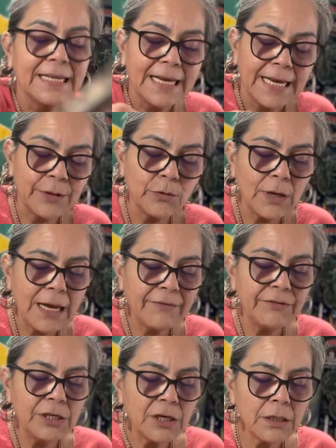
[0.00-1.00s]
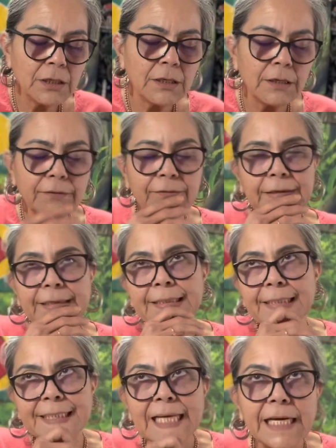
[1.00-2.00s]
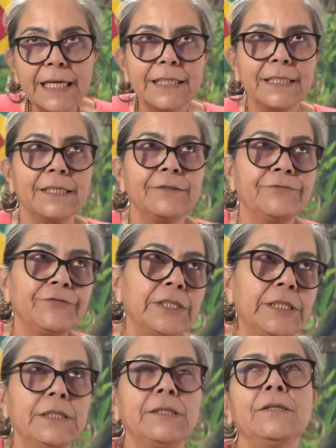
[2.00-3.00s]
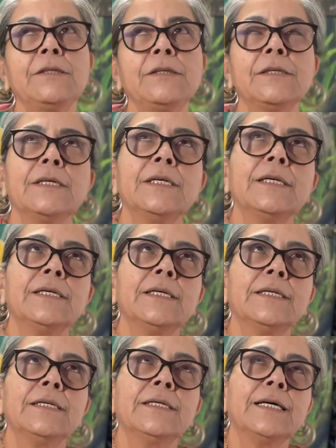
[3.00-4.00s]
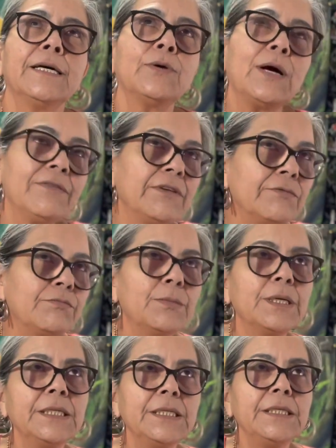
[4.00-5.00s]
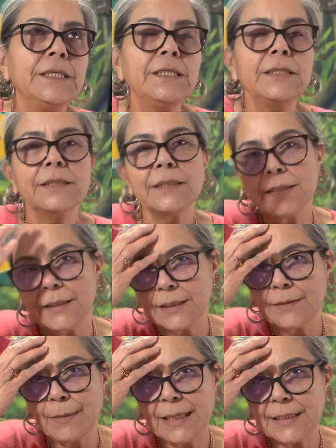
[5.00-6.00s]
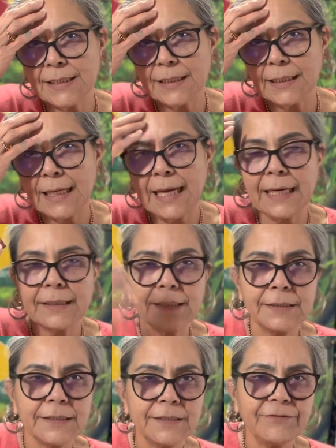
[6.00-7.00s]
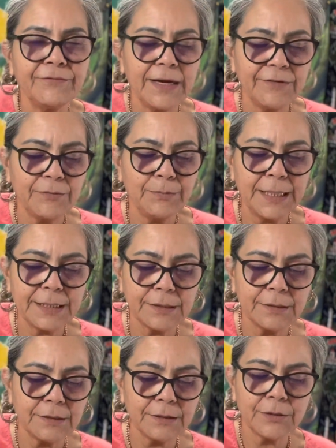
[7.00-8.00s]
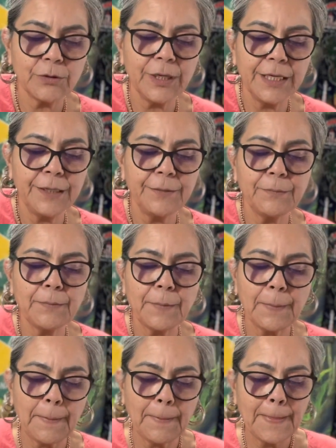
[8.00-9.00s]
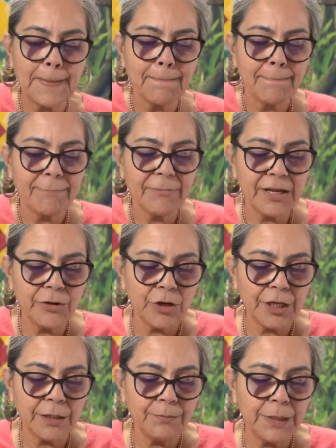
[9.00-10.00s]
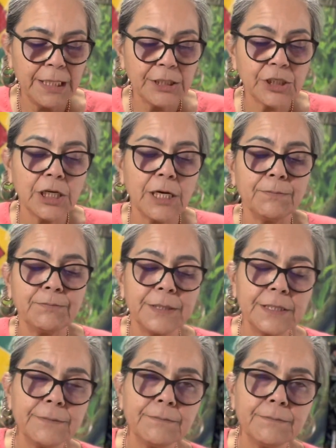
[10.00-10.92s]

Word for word: I don't have enough. I got anxiety. I got fear. I don't have enough money. This is the mindset of lack. This is the five of pentacles, okay? Then you got the page of cups.